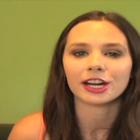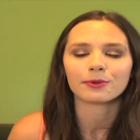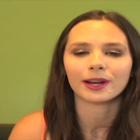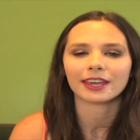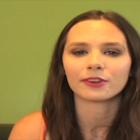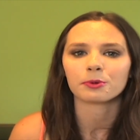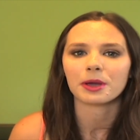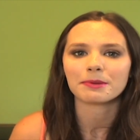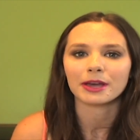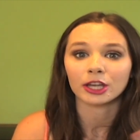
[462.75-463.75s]
I don't want to give it
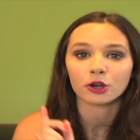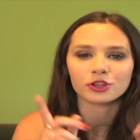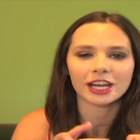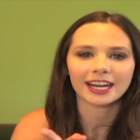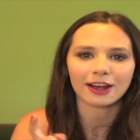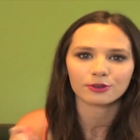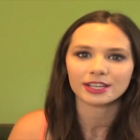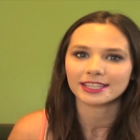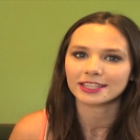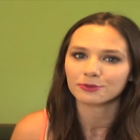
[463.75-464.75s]
away, but go check it out
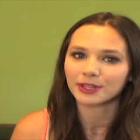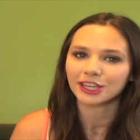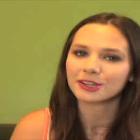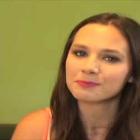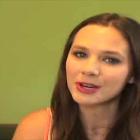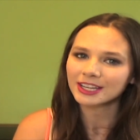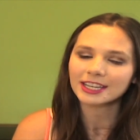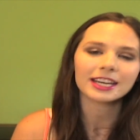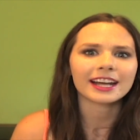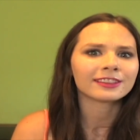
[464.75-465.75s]
because it's a really good book.
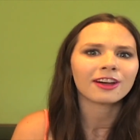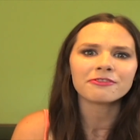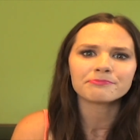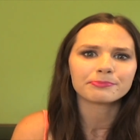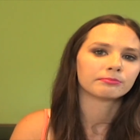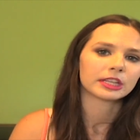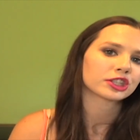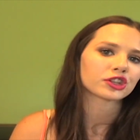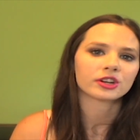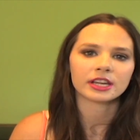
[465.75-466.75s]
I love
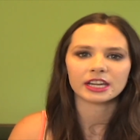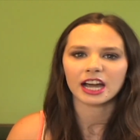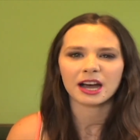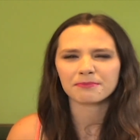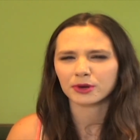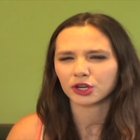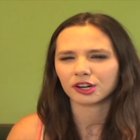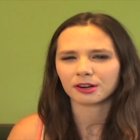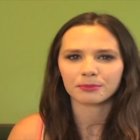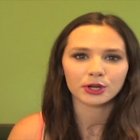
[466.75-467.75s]
mystery cop
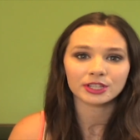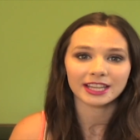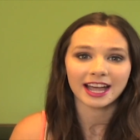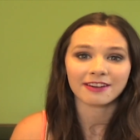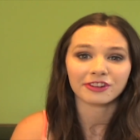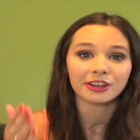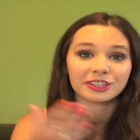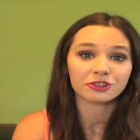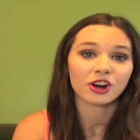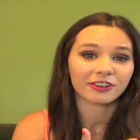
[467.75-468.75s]
murder books that have a
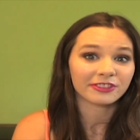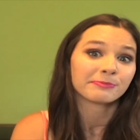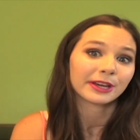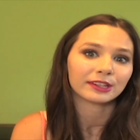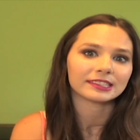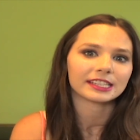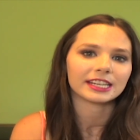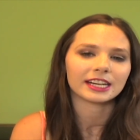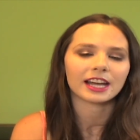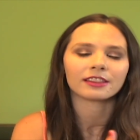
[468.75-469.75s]
strong female
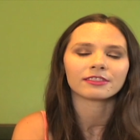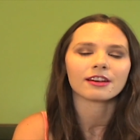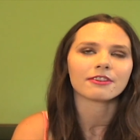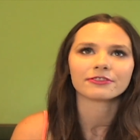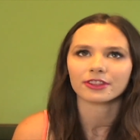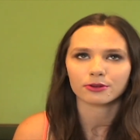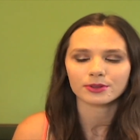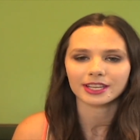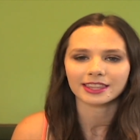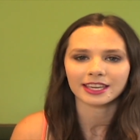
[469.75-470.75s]
lead. I love
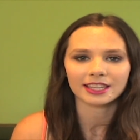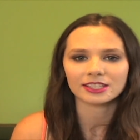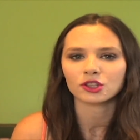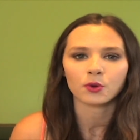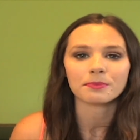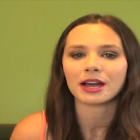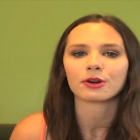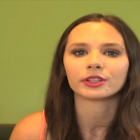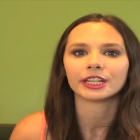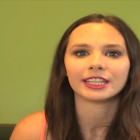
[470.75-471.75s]
those. I think it's so
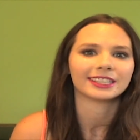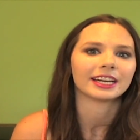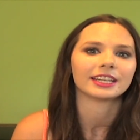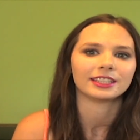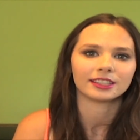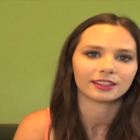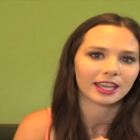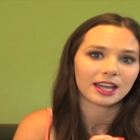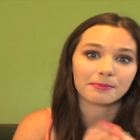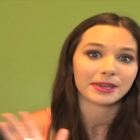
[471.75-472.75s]
empowering and
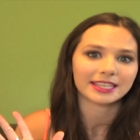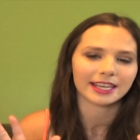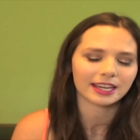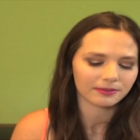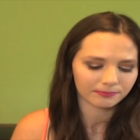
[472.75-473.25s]
like amazing.